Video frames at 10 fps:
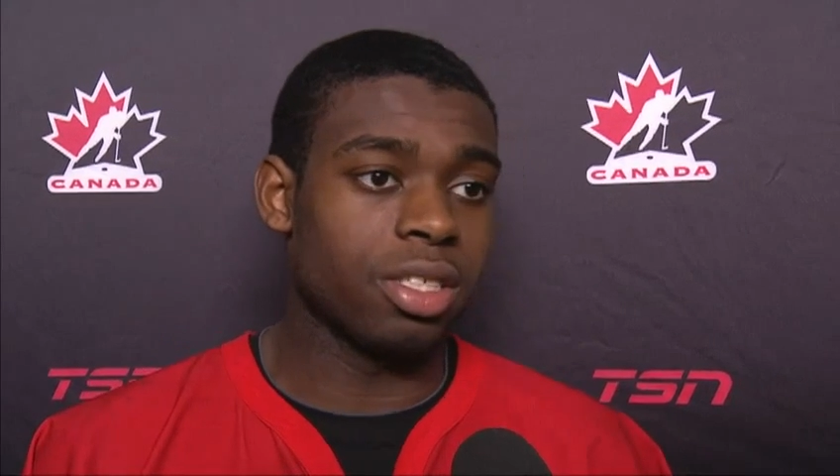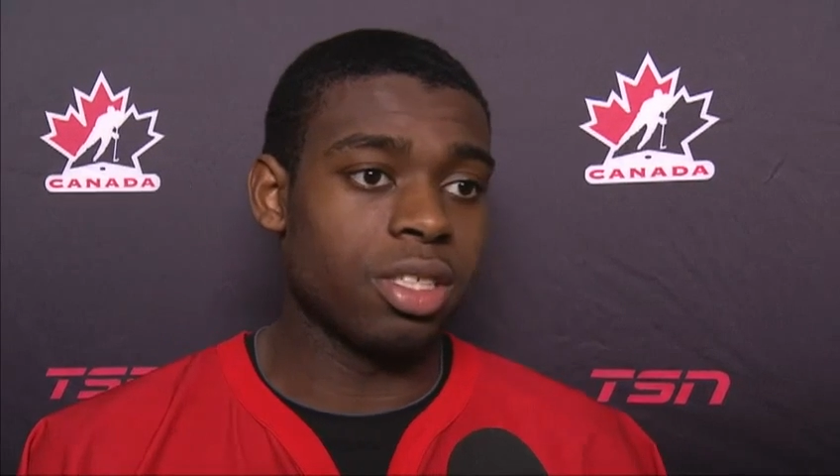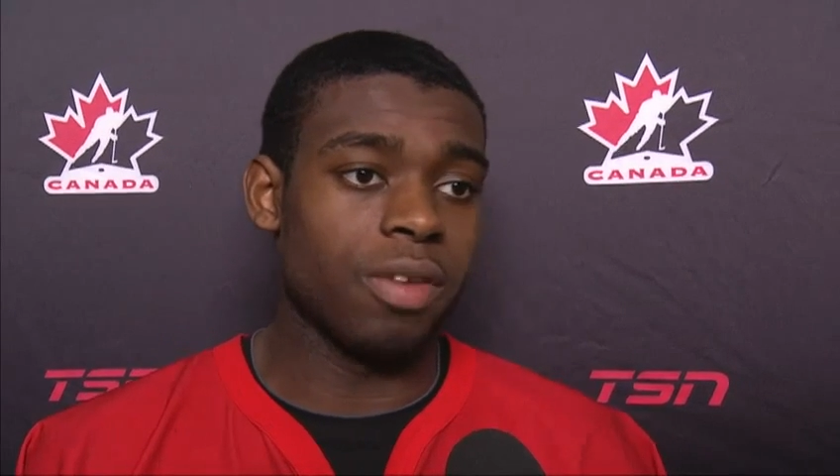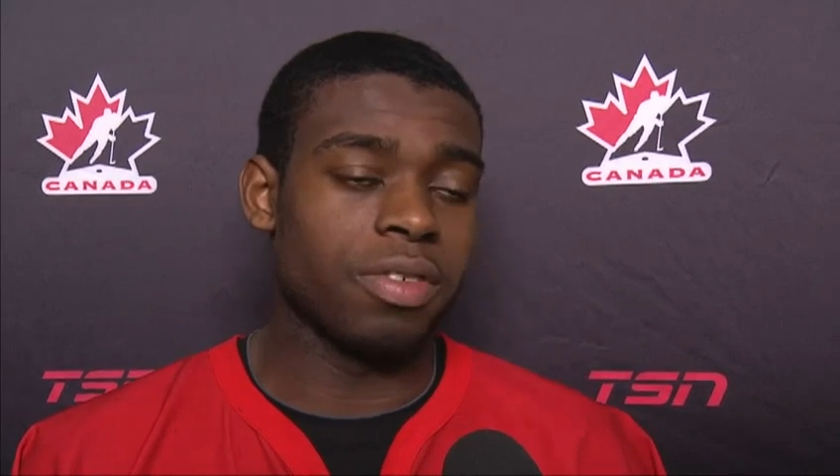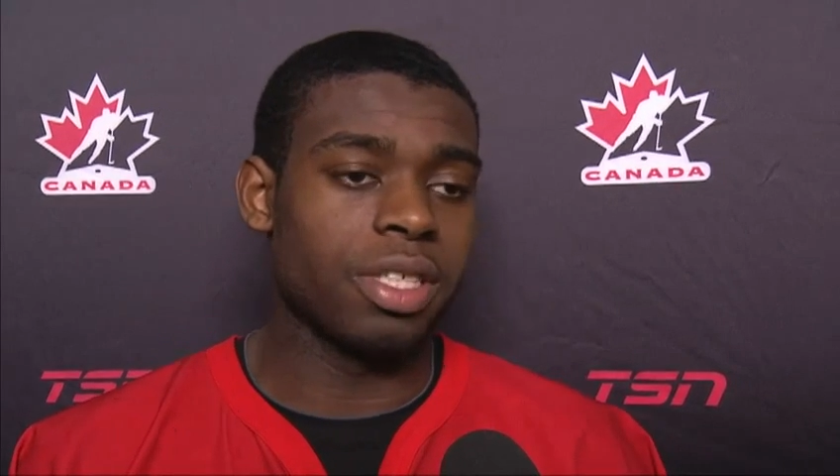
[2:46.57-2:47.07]
It's
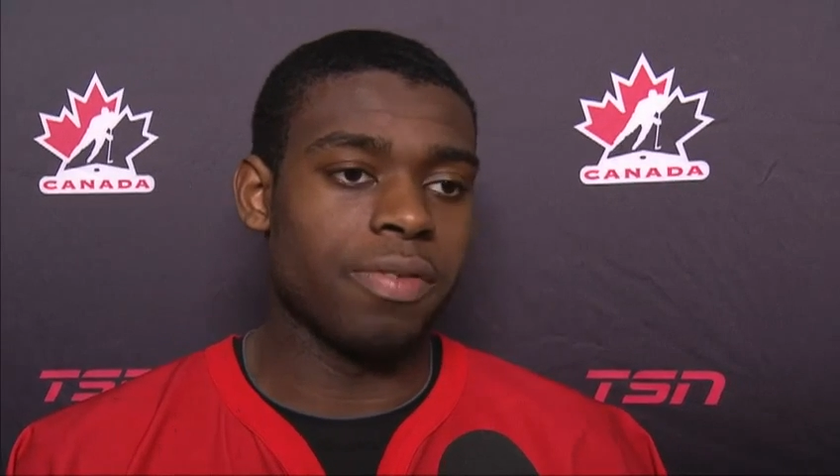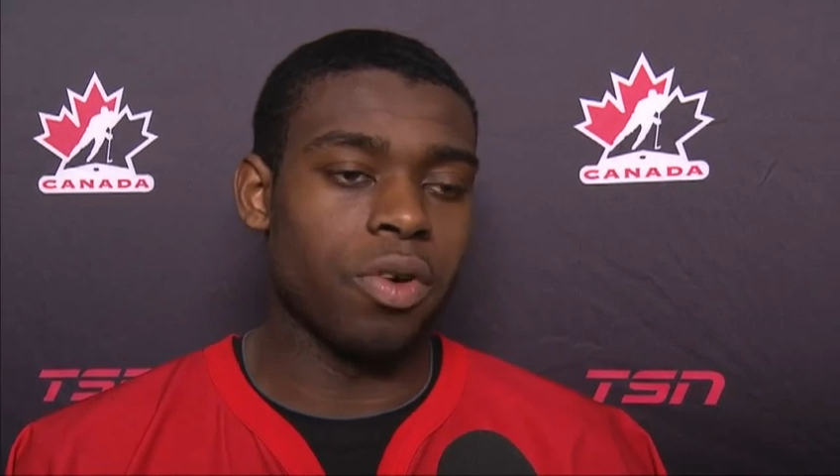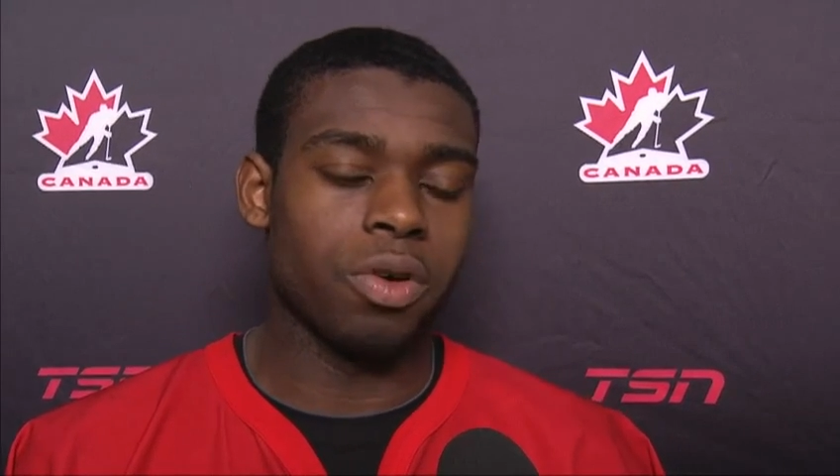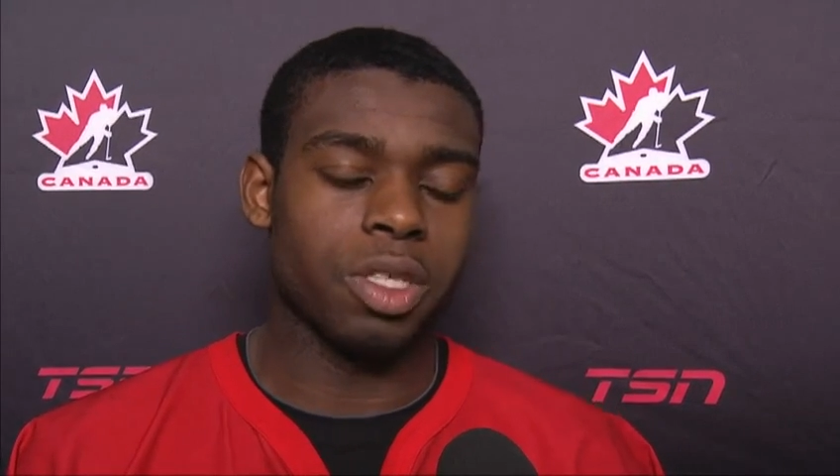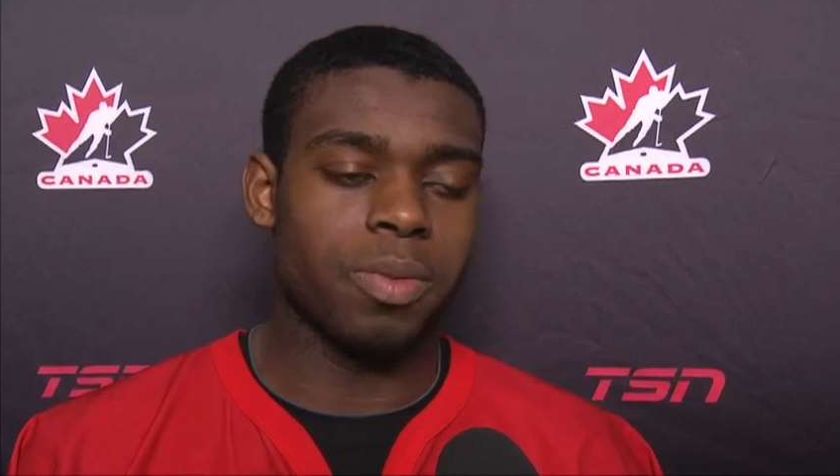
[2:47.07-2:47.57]
tough to stay
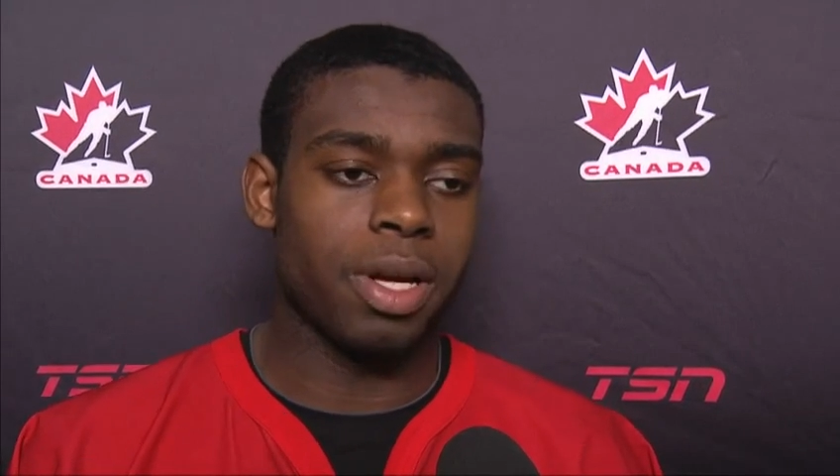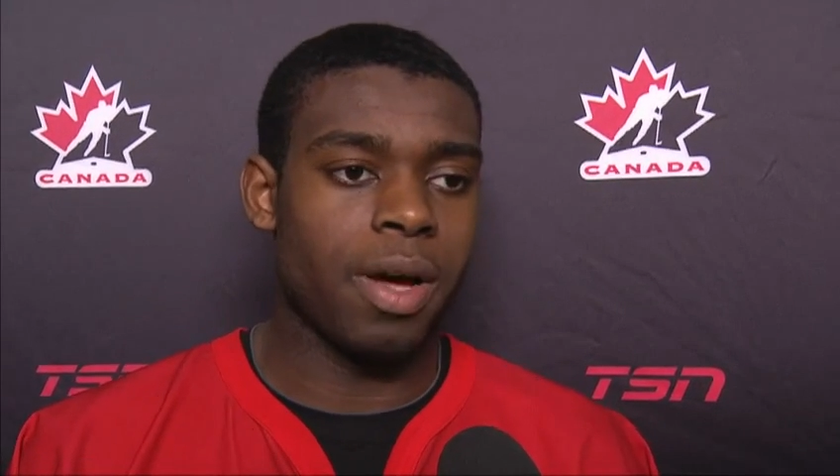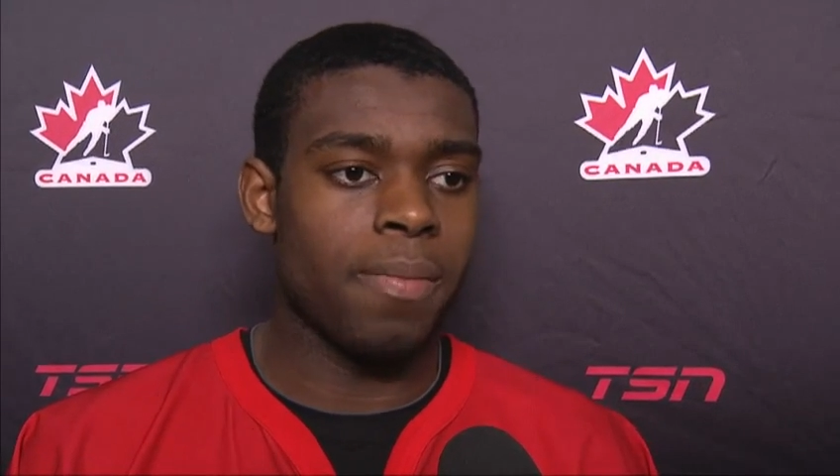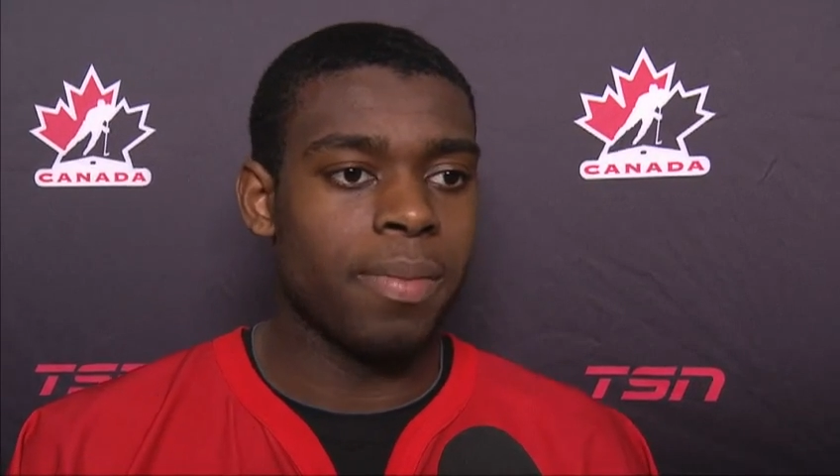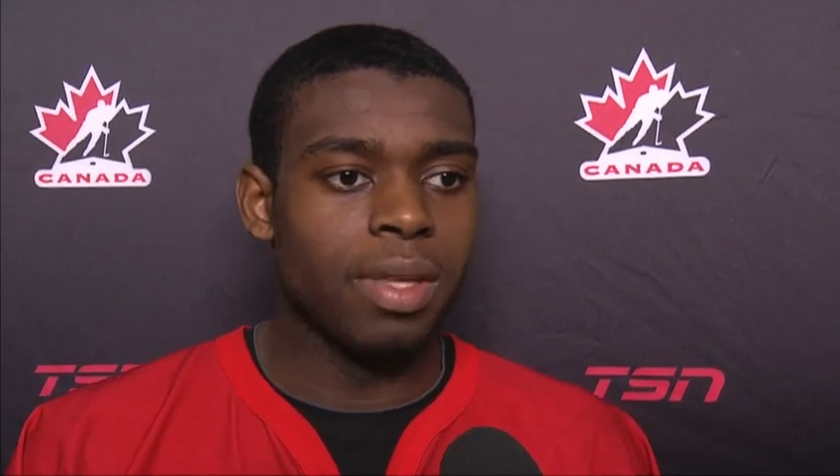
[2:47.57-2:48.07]
focused, but
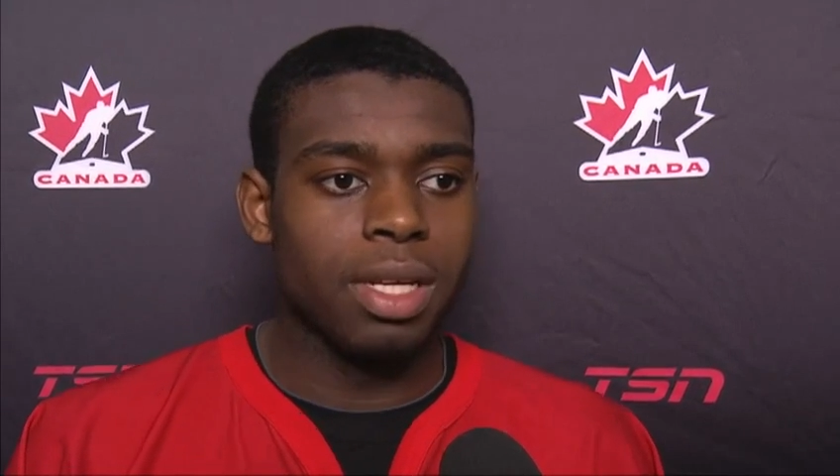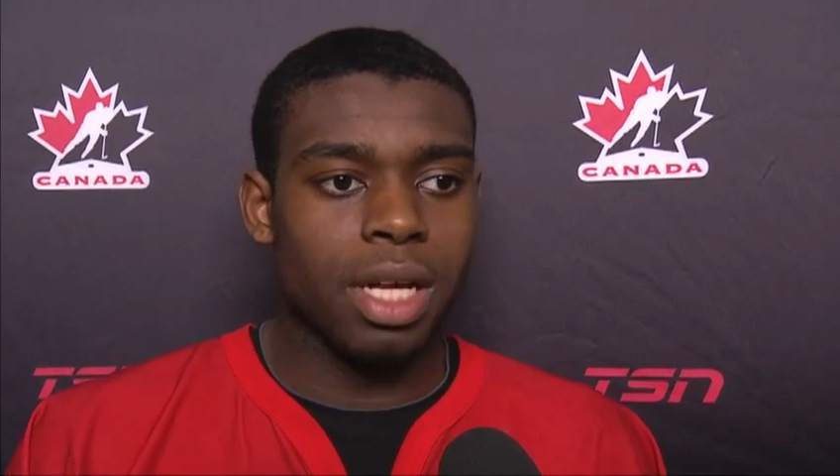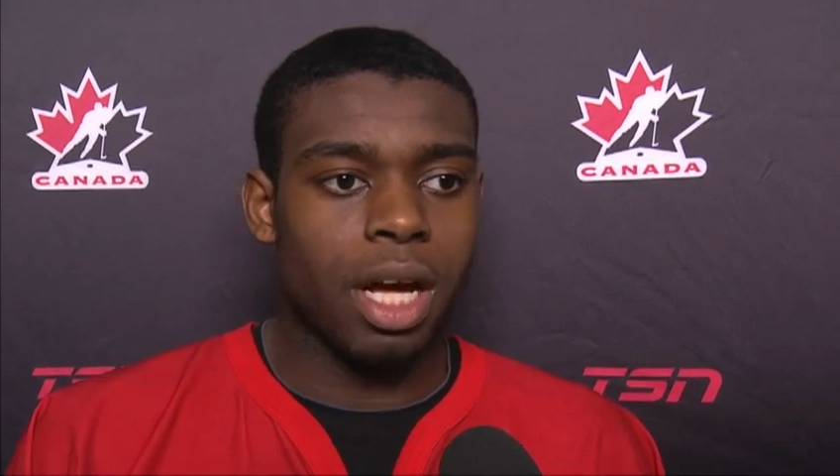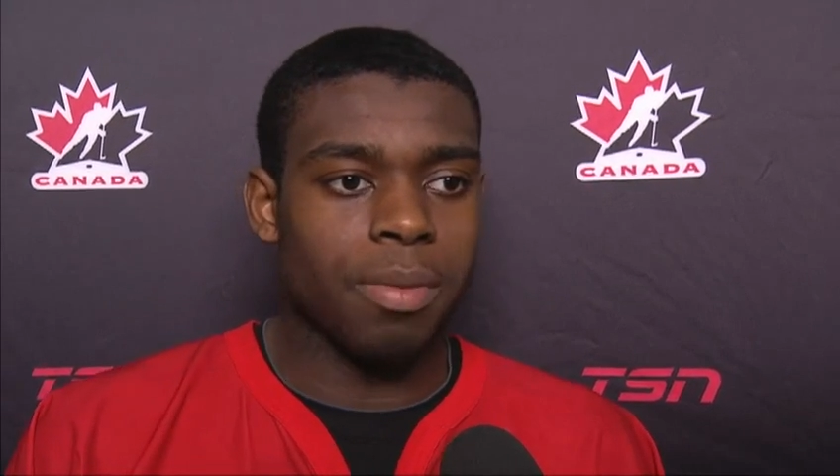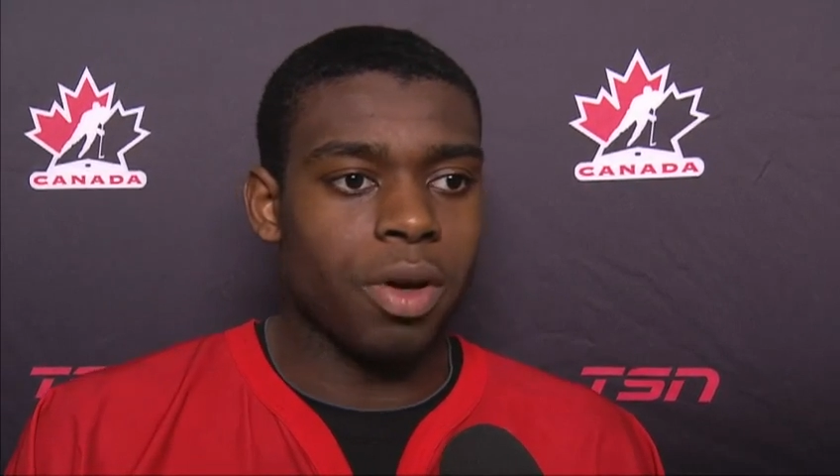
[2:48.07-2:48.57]

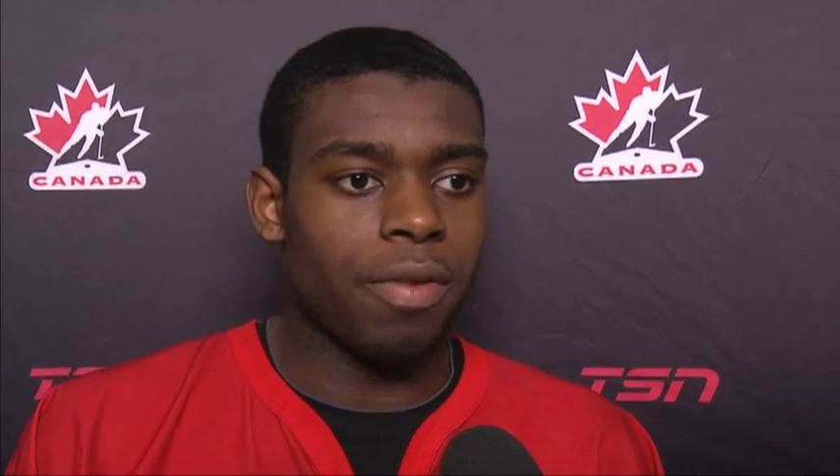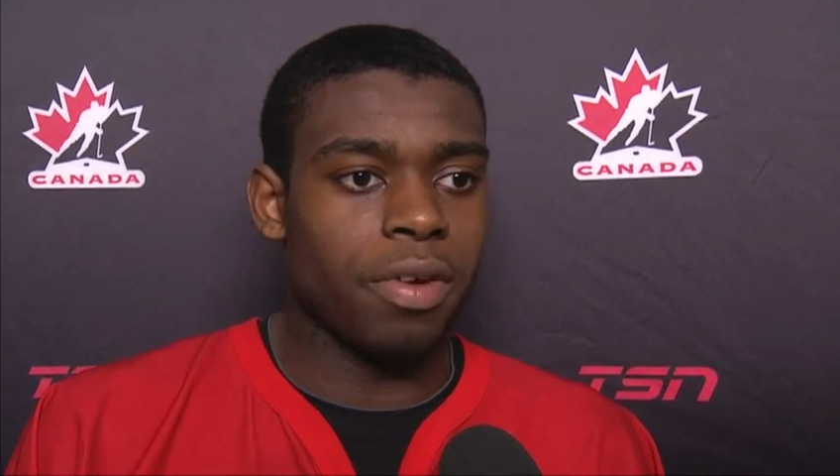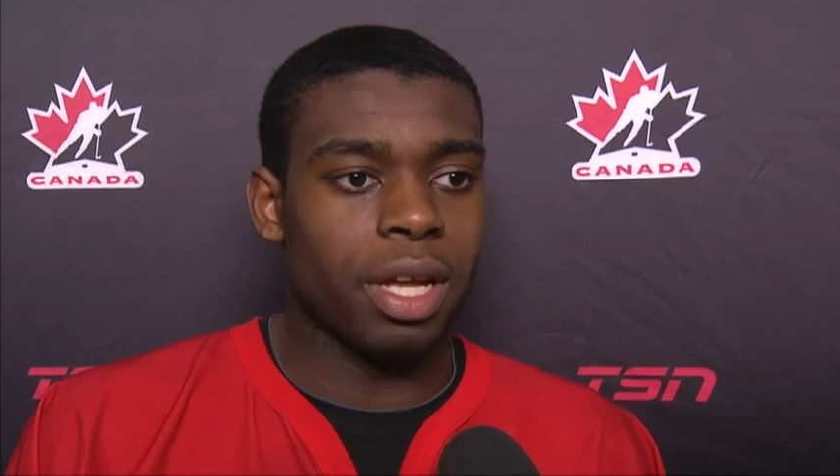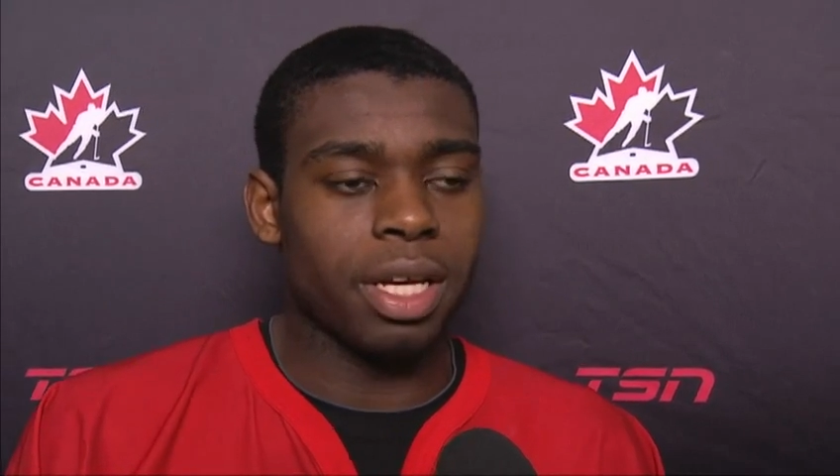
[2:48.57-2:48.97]
I felt,